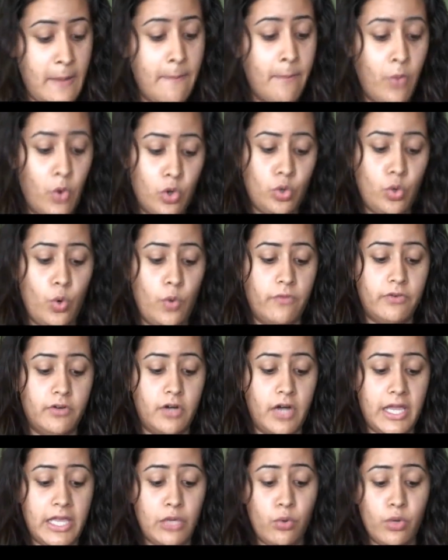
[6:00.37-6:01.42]

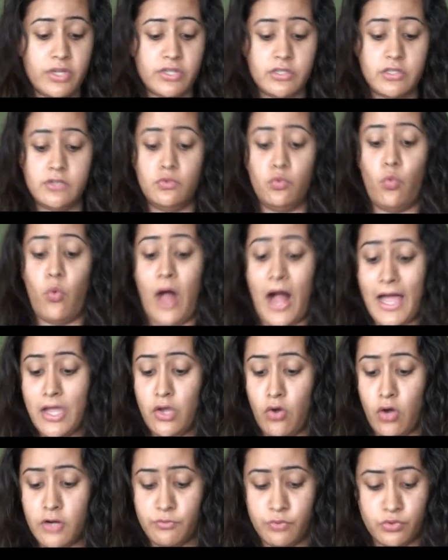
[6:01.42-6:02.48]
Moreover, I questioned
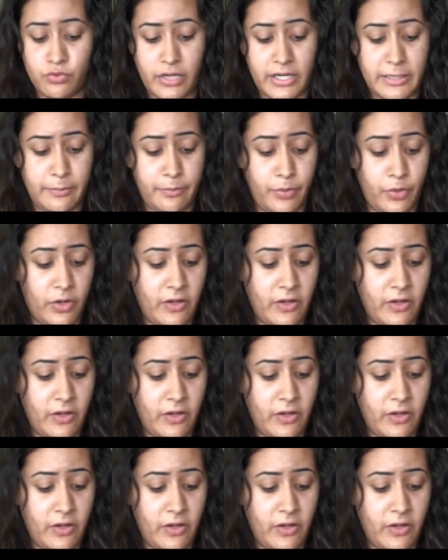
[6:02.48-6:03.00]
why God would write a